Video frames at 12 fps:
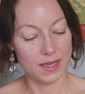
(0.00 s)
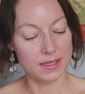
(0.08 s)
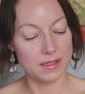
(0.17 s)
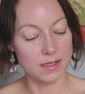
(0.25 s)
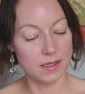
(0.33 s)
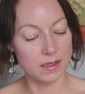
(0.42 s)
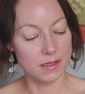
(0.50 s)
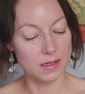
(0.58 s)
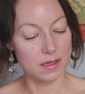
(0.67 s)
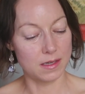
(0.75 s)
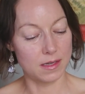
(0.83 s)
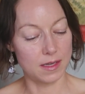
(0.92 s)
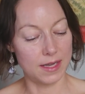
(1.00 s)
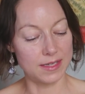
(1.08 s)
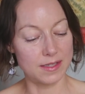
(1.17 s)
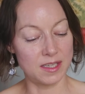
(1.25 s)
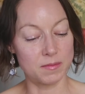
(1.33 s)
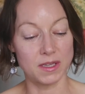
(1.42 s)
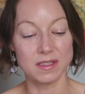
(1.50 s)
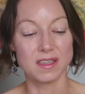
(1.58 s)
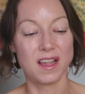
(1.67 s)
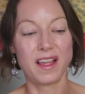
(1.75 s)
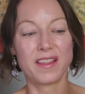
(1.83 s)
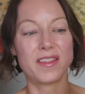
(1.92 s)
18
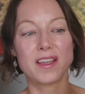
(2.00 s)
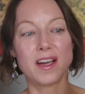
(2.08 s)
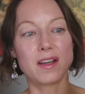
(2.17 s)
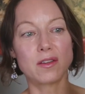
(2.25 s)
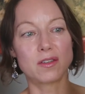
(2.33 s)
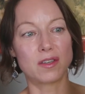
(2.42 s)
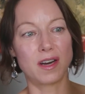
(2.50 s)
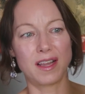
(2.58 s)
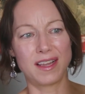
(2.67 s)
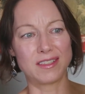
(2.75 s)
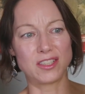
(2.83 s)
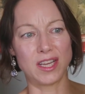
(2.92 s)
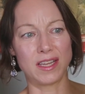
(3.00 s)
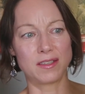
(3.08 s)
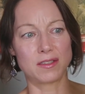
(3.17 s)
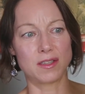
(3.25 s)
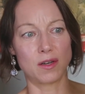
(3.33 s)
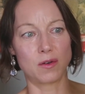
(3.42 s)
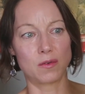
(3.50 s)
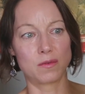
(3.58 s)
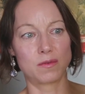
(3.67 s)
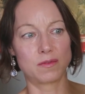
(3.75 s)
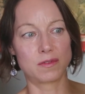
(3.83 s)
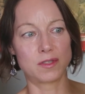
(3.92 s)
months. The color had changed
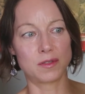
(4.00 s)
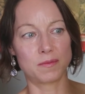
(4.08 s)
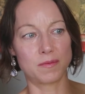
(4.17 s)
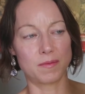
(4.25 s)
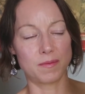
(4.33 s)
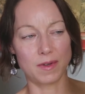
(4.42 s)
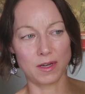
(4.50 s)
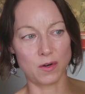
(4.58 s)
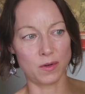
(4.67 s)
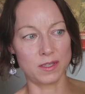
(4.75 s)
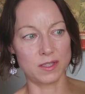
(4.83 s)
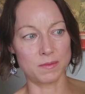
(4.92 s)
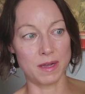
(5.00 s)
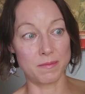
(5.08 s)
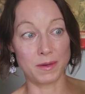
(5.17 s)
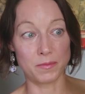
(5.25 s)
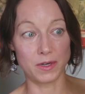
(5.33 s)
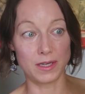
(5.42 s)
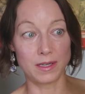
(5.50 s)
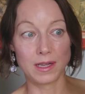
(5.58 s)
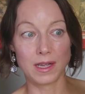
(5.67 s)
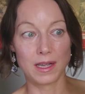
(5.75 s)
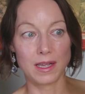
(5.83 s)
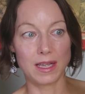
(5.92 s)
though, according to my
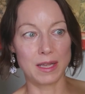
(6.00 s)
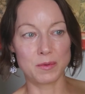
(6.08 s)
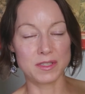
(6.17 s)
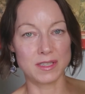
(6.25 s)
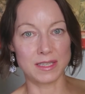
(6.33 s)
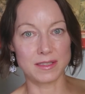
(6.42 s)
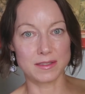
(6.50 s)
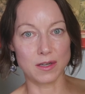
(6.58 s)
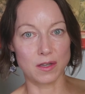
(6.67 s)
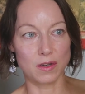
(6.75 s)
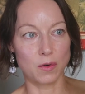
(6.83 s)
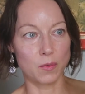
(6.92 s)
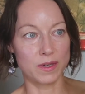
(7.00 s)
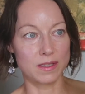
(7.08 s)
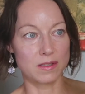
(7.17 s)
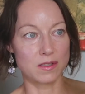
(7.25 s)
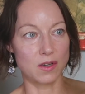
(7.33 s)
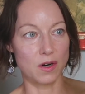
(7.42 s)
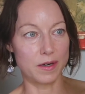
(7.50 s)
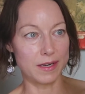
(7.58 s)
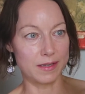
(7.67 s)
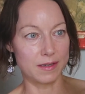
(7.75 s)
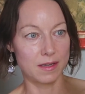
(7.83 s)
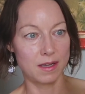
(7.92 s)
memory. It was not this color when it
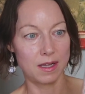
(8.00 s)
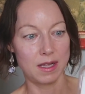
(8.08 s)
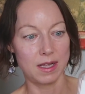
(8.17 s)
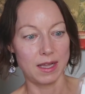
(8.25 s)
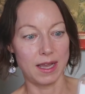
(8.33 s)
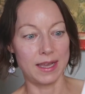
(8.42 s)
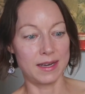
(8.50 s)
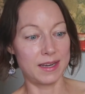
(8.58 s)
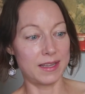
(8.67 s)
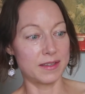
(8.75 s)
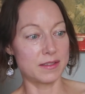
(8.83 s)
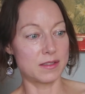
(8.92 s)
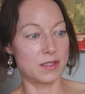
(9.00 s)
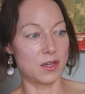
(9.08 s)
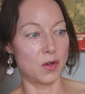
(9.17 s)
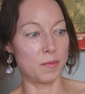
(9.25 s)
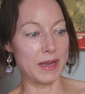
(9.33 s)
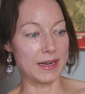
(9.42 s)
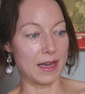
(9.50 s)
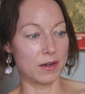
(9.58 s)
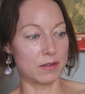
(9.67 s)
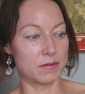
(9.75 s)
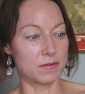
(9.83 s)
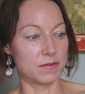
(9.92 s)
started. And it is, you know, made
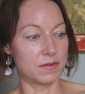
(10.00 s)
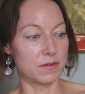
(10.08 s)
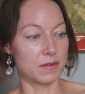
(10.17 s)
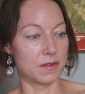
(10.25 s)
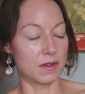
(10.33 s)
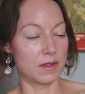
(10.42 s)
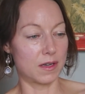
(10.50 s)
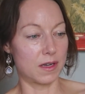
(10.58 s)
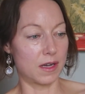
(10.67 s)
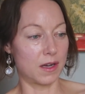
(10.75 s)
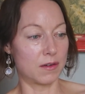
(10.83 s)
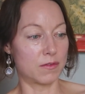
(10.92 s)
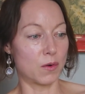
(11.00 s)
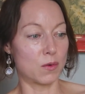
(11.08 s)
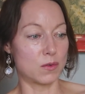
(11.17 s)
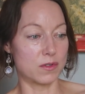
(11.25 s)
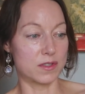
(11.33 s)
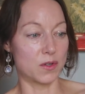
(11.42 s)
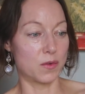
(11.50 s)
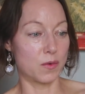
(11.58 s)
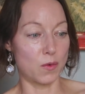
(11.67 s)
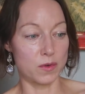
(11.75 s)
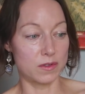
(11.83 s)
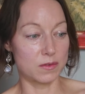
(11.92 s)
out of oils, so
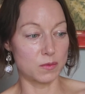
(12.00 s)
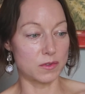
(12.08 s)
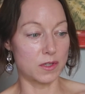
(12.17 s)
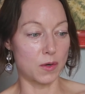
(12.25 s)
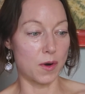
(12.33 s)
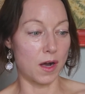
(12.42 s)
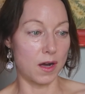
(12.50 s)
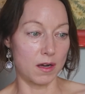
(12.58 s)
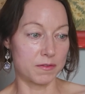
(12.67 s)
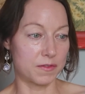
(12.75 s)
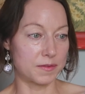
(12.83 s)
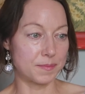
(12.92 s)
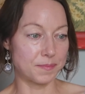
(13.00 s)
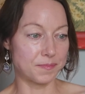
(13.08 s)
the oils will go off.